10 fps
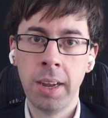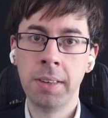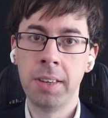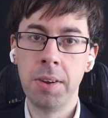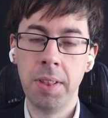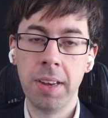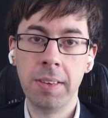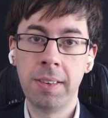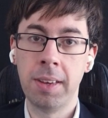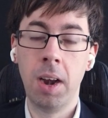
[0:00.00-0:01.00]
And so
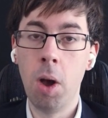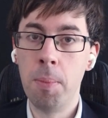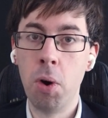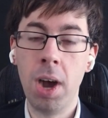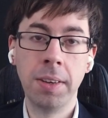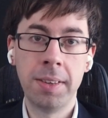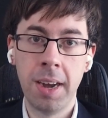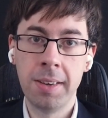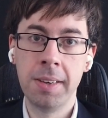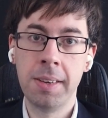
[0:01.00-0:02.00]
there's a lot more
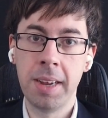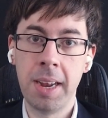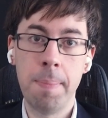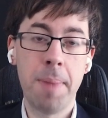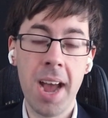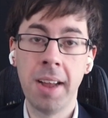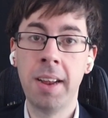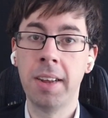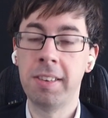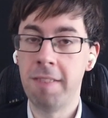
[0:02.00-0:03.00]
uncertainty
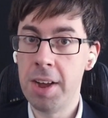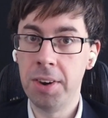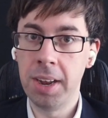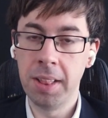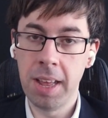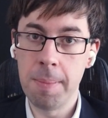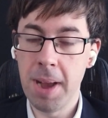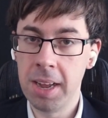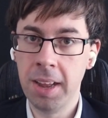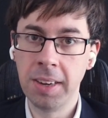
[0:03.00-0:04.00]
back surrounding the
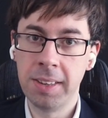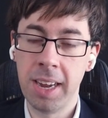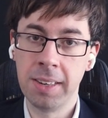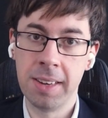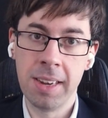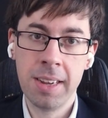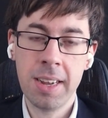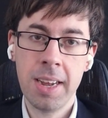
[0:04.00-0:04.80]
banking sector.